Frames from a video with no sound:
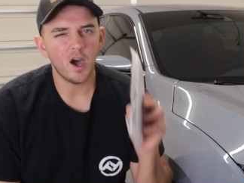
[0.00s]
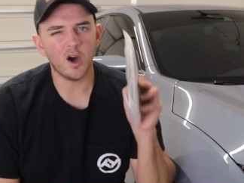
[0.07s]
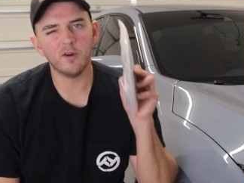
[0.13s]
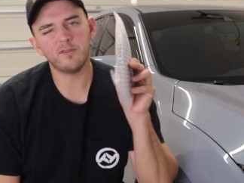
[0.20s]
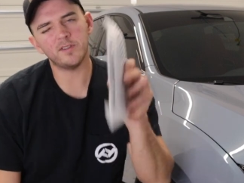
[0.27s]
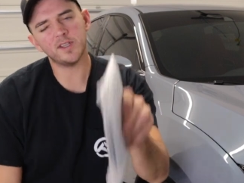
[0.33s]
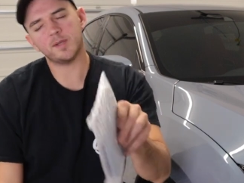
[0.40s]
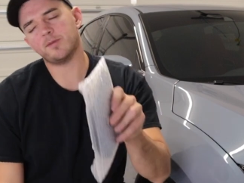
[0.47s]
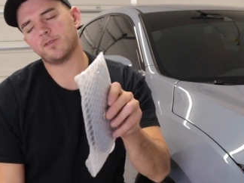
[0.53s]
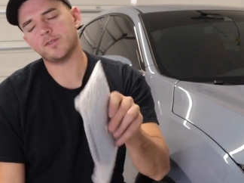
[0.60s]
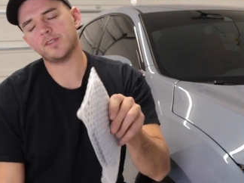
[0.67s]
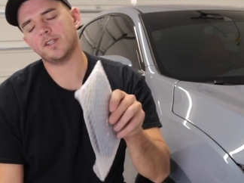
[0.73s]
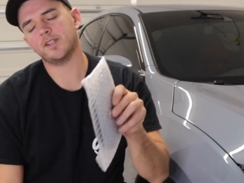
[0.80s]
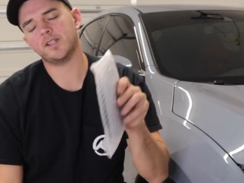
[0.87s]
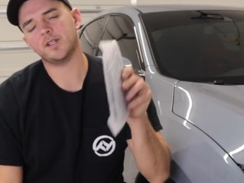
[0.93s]
Hopefully before
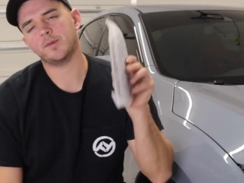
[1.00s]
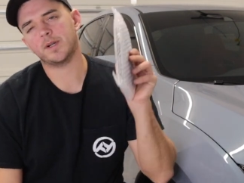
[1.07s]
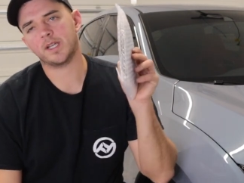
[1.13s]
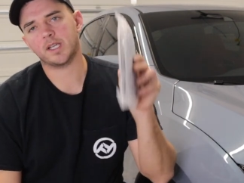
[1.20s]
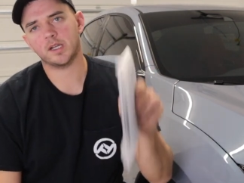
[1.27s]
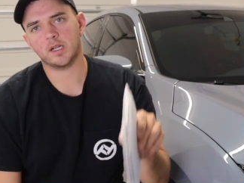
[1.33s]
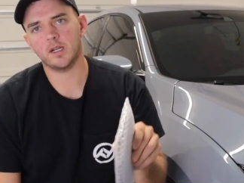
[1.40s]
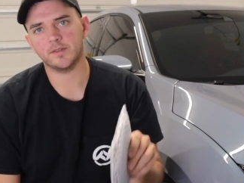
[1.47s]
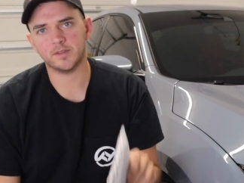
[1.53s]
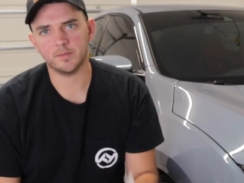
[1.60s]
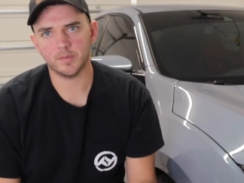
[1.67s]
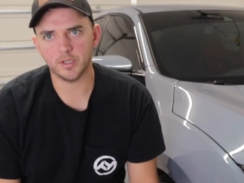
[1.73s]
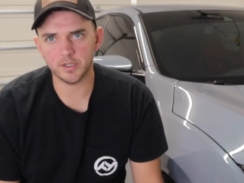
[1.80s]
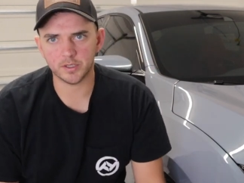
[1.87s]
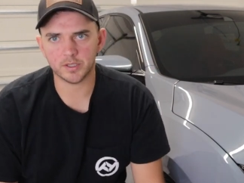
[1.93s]
the end of the year we can kick off
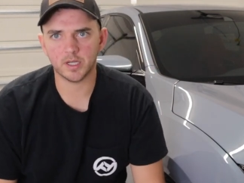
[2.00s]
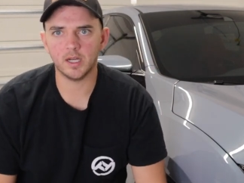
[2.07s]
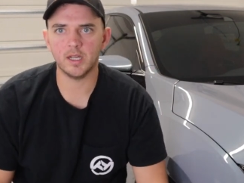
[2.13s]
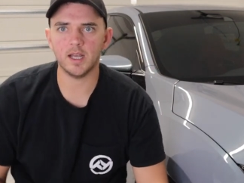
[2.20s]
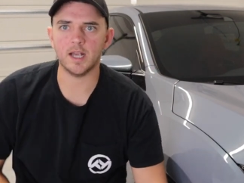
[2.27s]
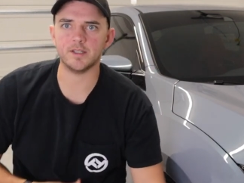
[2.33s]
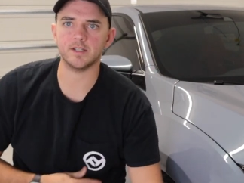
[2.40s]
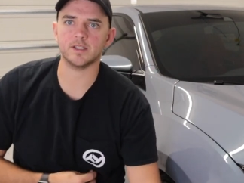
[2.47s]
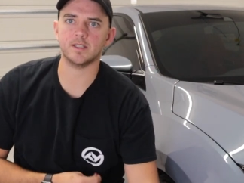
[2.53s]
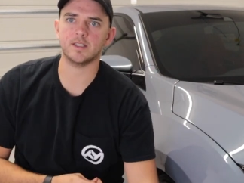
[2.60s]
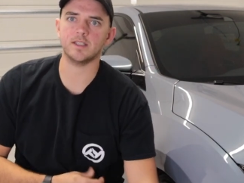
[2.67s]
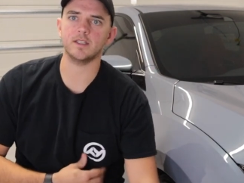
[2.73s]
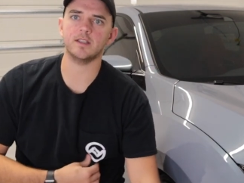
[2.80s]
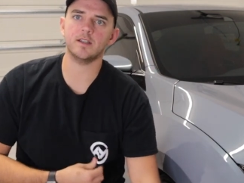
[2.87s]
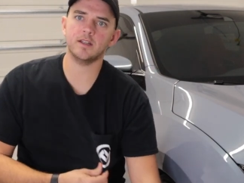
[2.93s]
some merch. As you can
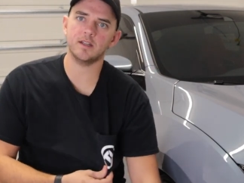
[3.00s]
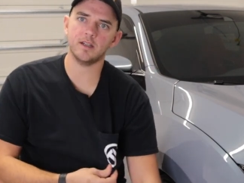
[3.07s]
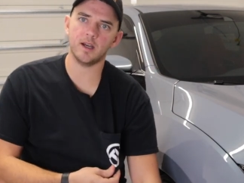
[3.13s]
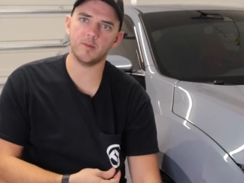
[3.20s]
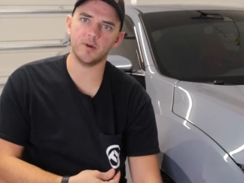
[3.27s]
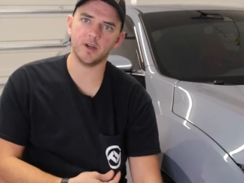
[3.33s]
see, I'm